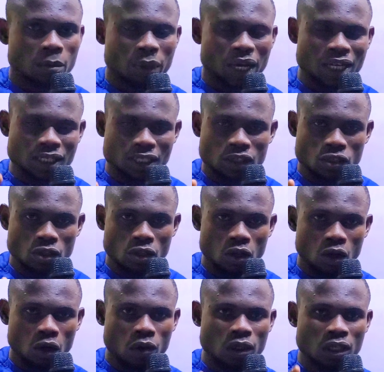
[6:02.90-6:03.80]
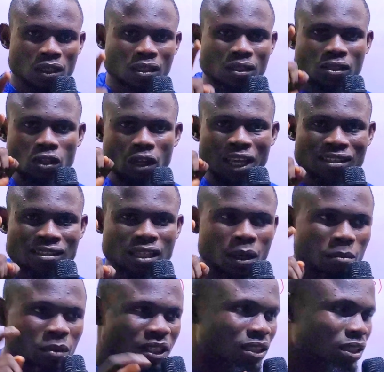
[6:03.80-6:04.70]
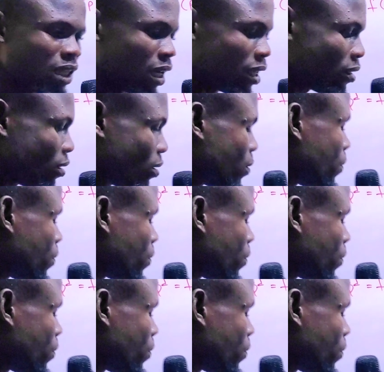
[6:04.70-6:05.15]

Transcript: By this law, it is established that